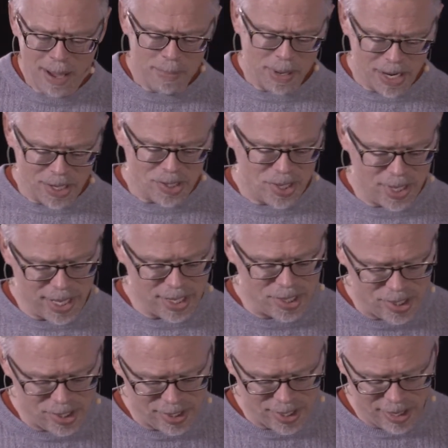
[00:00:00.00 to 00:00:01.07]
But it's
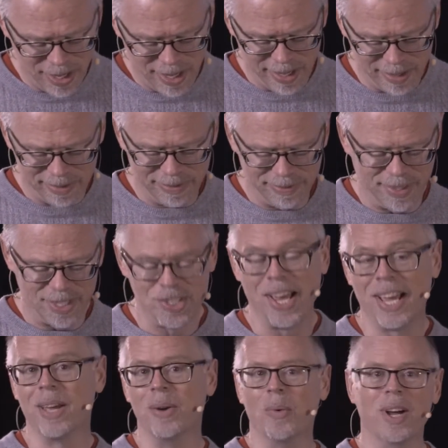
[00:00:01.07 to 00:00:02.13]
the
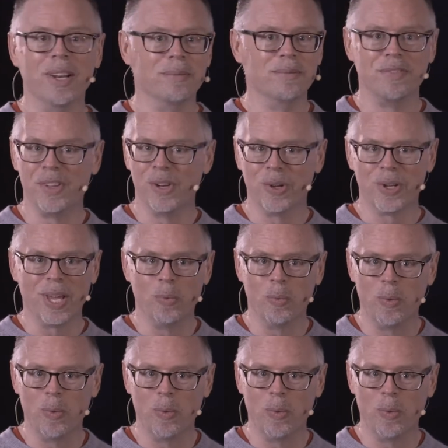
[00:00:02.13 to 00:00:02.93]
second one. If you look at